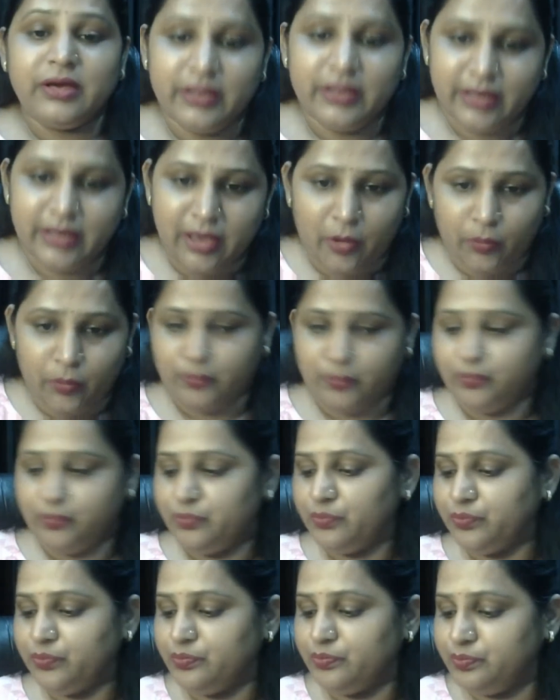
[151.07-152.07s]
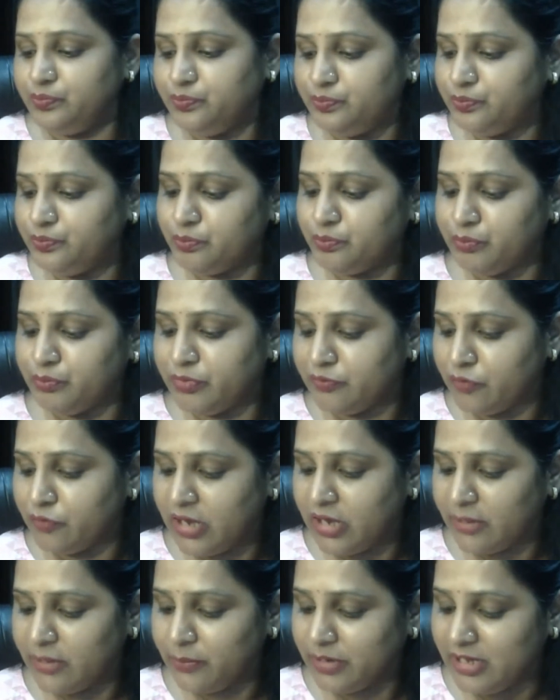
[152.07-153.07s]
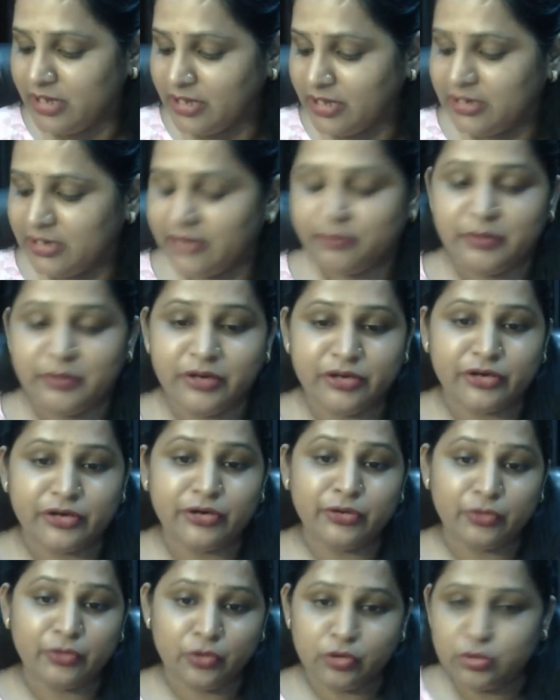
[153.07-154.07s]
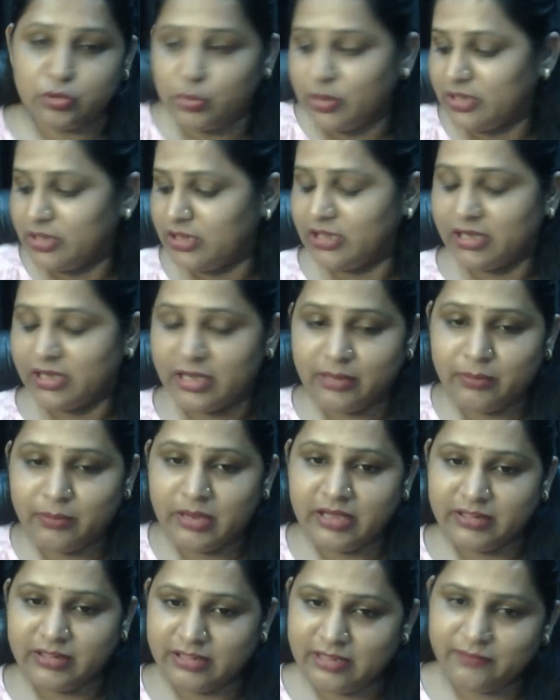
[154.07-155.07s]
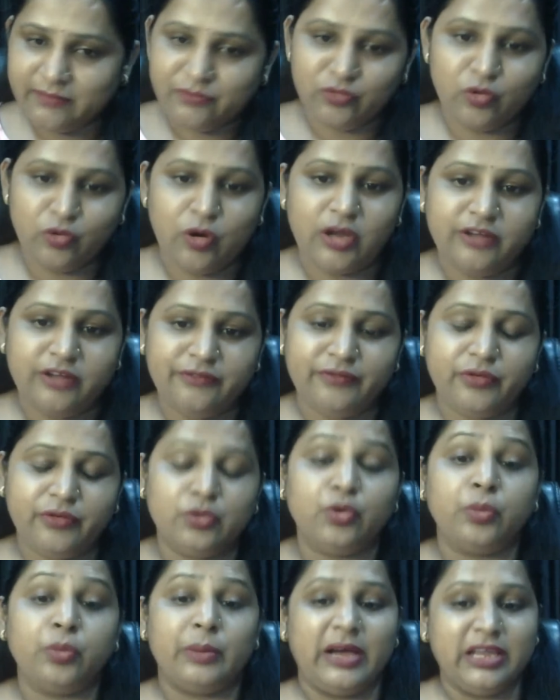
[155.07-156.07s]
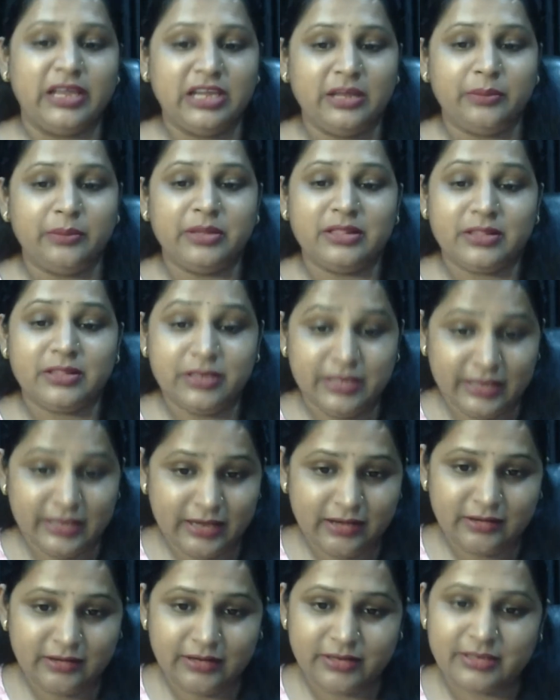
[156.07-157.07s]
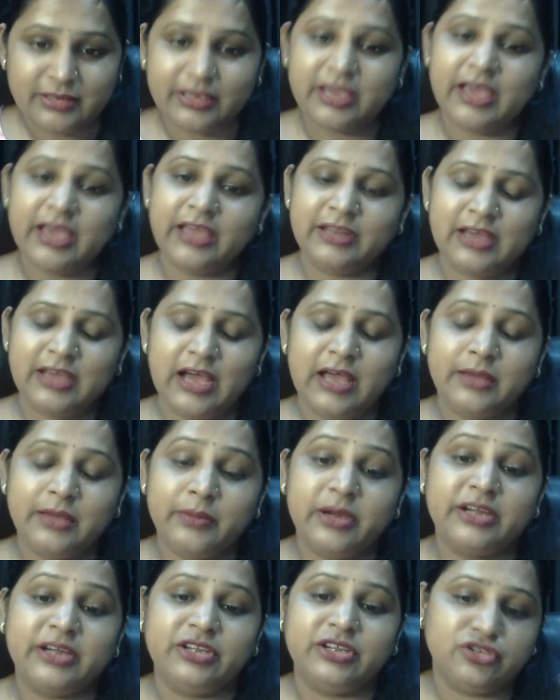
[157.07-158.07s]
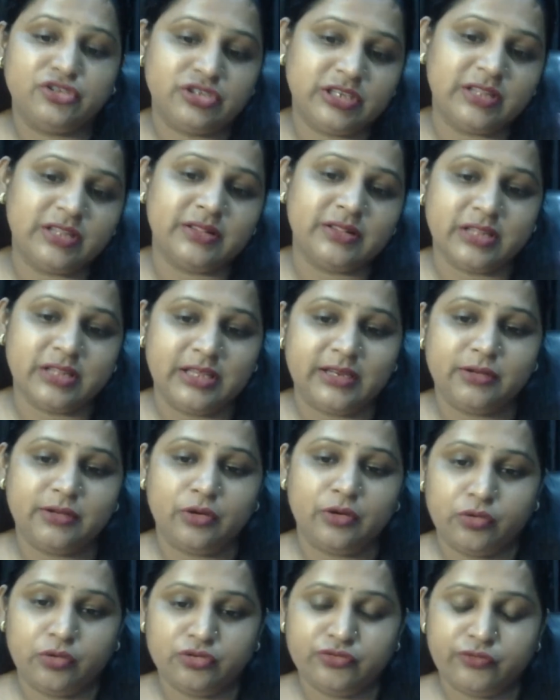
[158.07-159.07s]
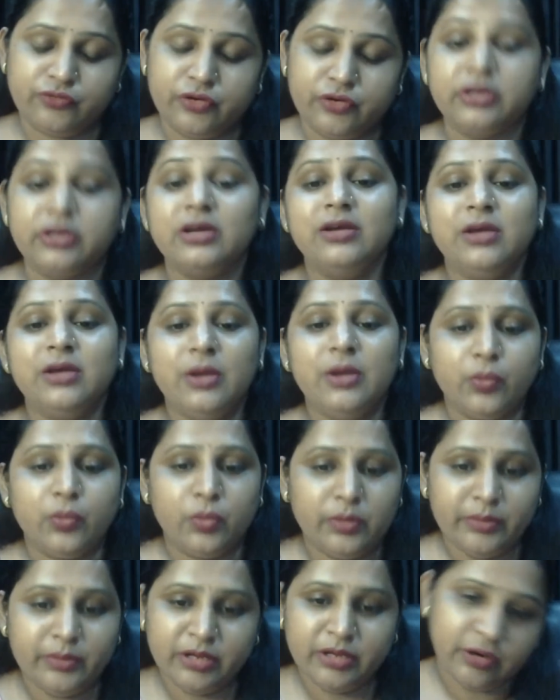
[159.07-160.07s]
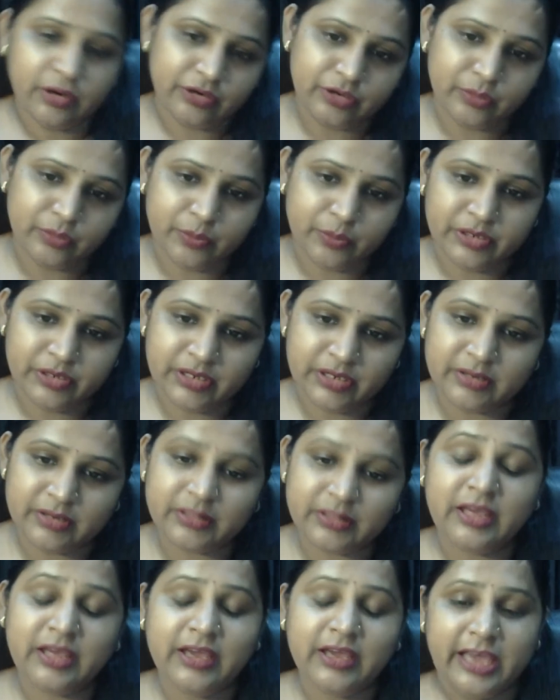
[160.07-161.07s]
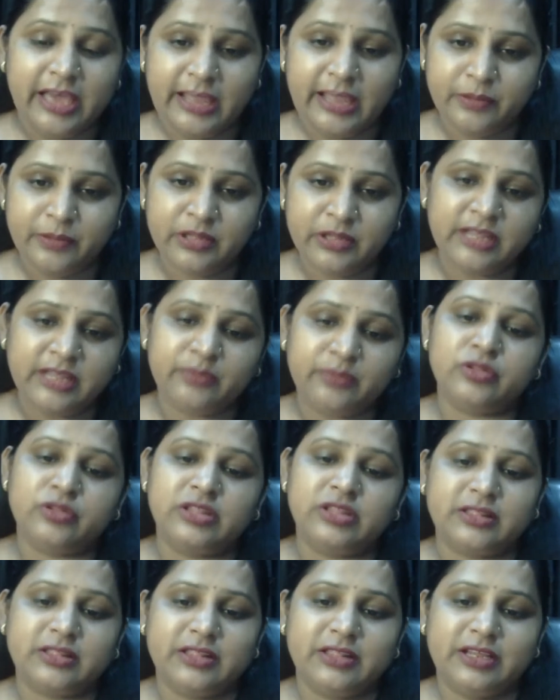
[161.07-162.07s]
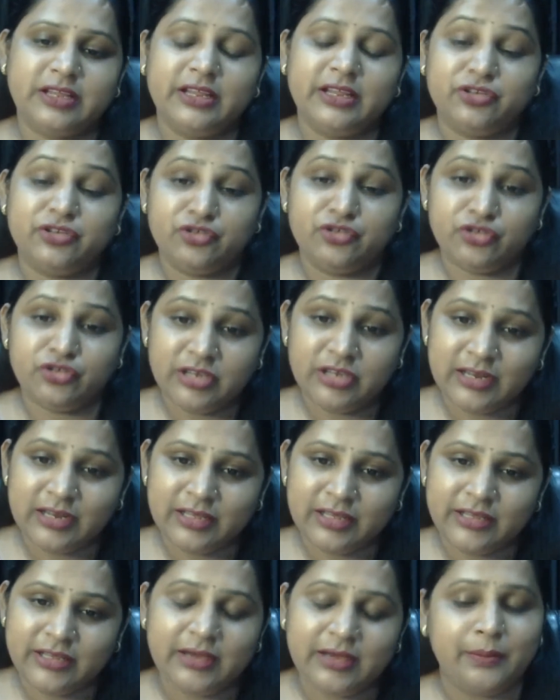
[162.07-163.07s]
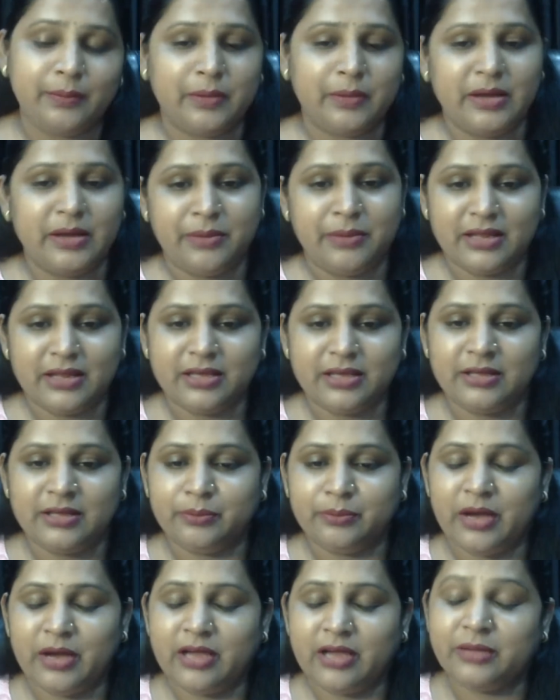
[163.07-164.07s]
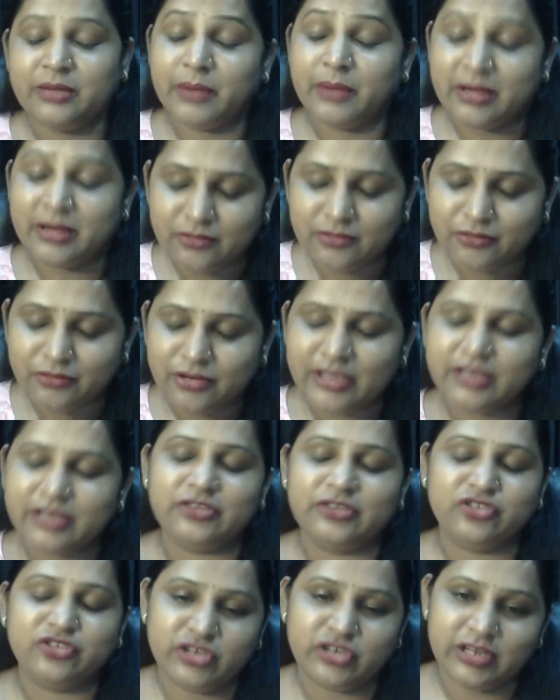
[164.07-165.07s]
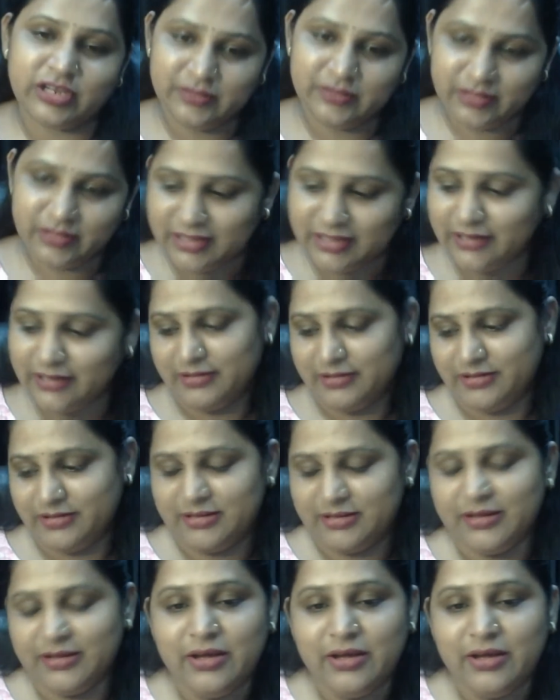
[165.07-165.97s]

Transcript: Now, before I begin, let me introduce once again myself to all of you. My name is Neha Garg, and I am a digital skill coach for women entrepreneurs, helping them to succeed in digital era by mastering digital skills.